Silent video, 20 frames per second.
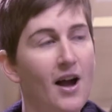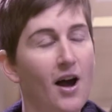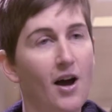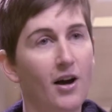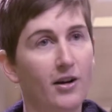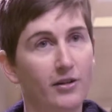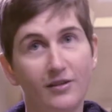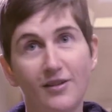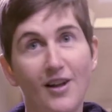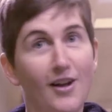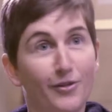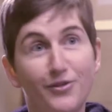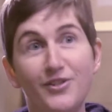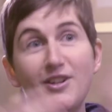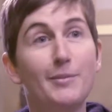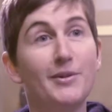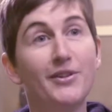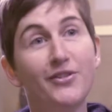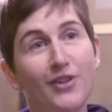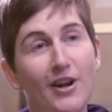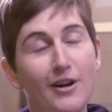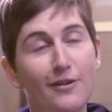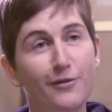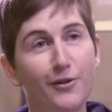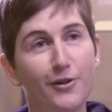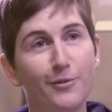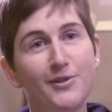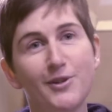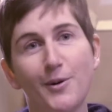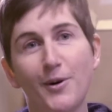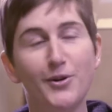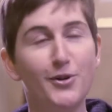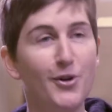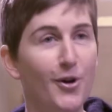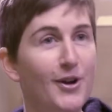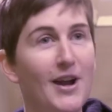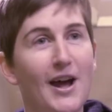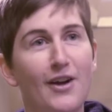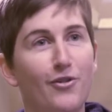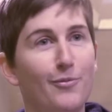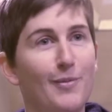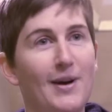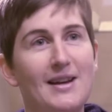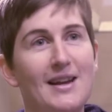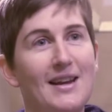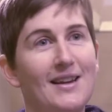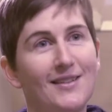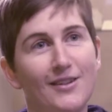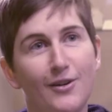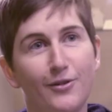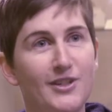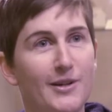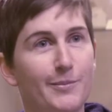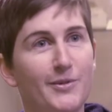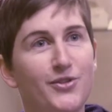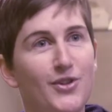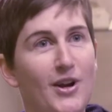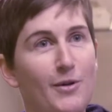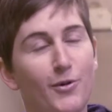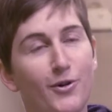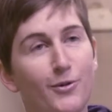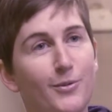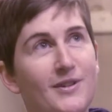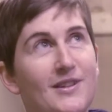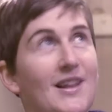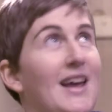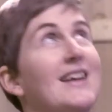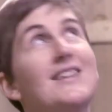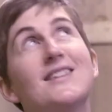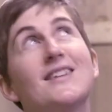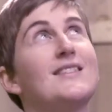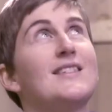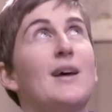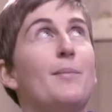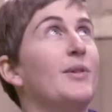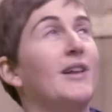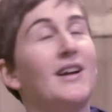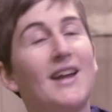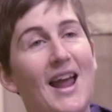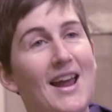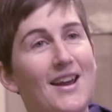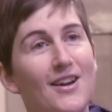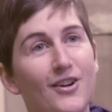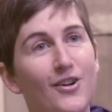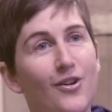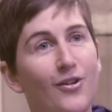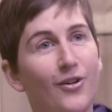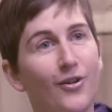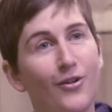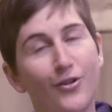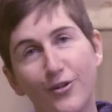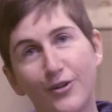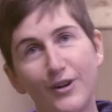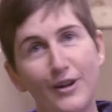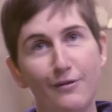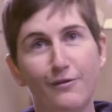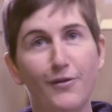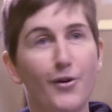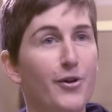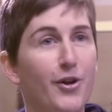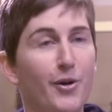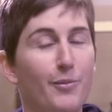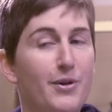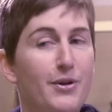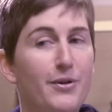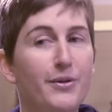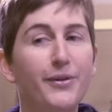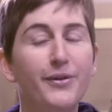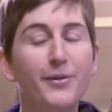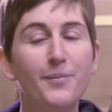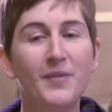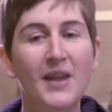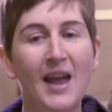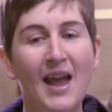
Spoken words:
I'll demonstrate it for them. So I'll go down on my knees and I'll demonstrate what it was like to supplicate a god or invoke a muse.